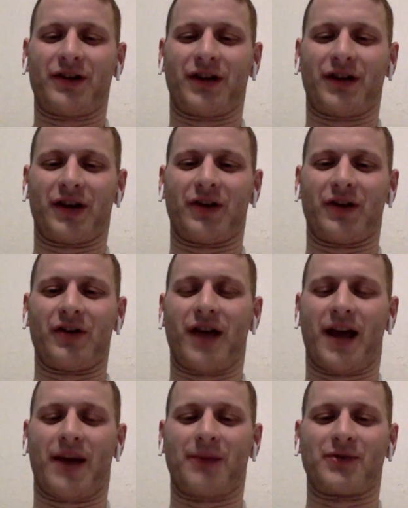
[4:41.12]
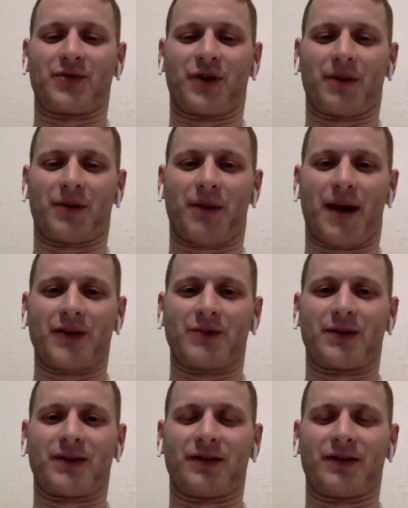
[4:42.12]
look at good hamstring
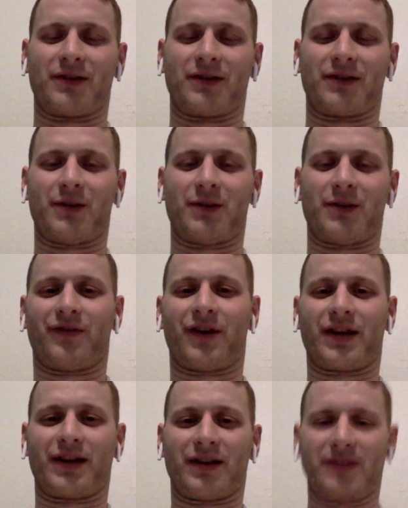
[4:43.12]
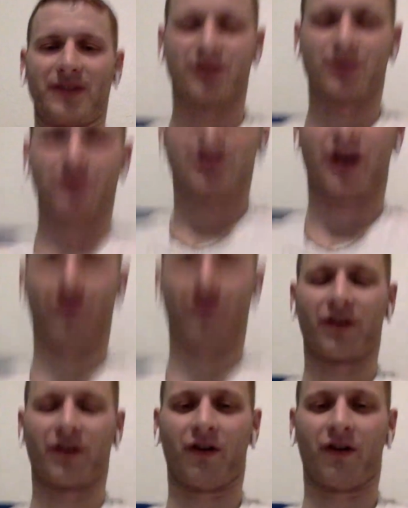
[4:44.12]
management, look at what the Vikings did with
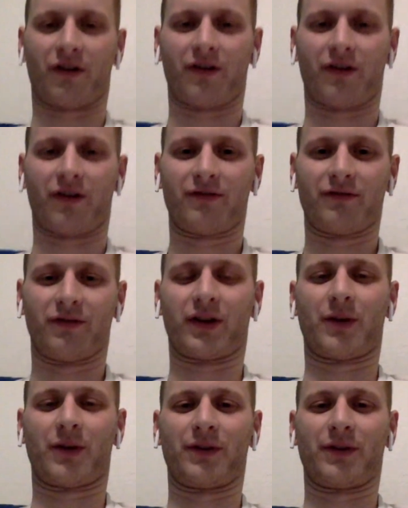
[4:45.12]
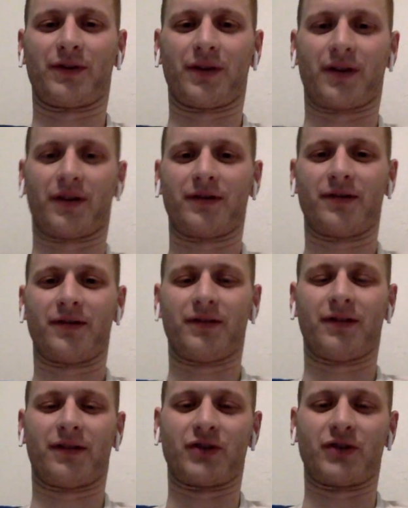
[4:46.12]
Dalvin Cook. Look at what the
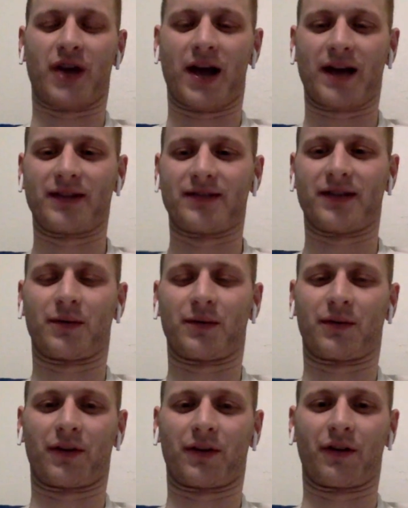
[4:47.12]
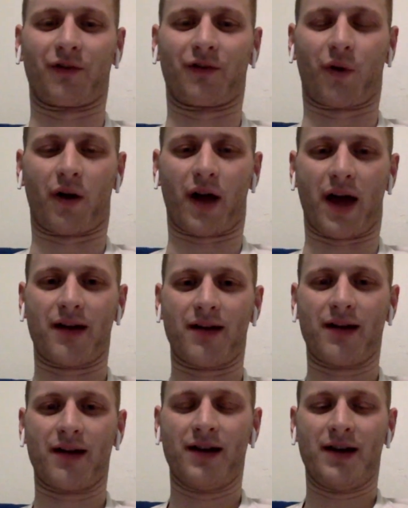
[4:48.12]
Jags did with Leonard Fournette.
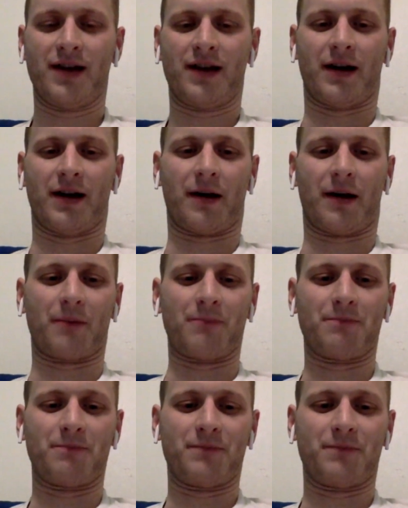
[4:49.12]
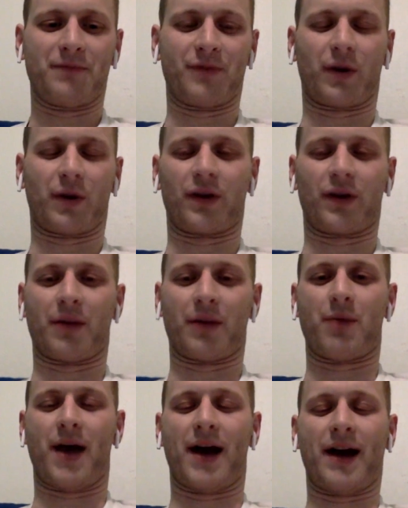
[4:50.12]
If you want to look
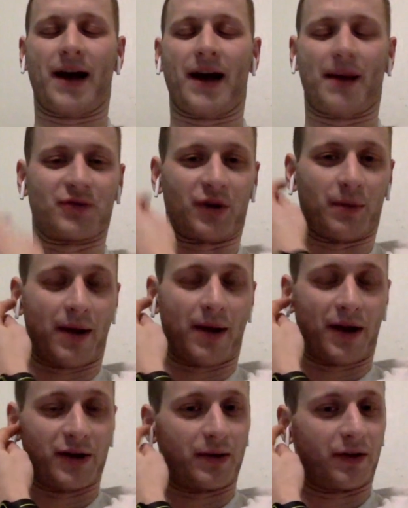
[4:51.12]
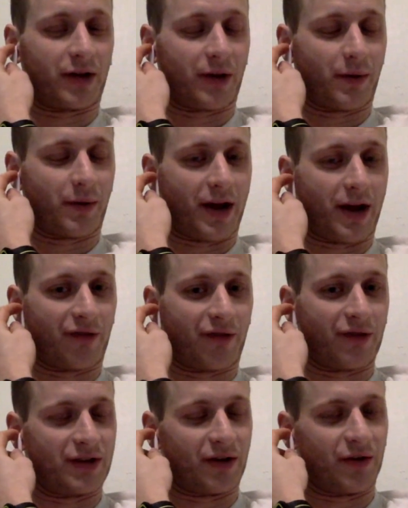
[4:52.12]
at bad hamstring management, look at what
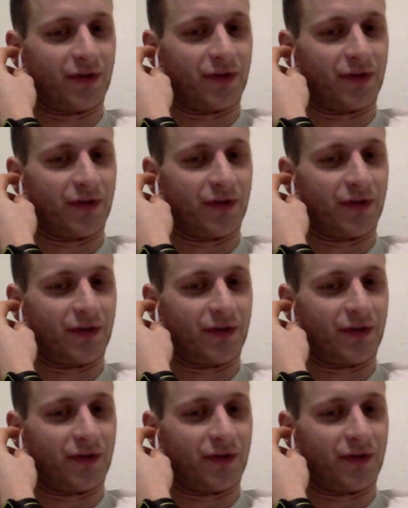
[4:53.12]
every single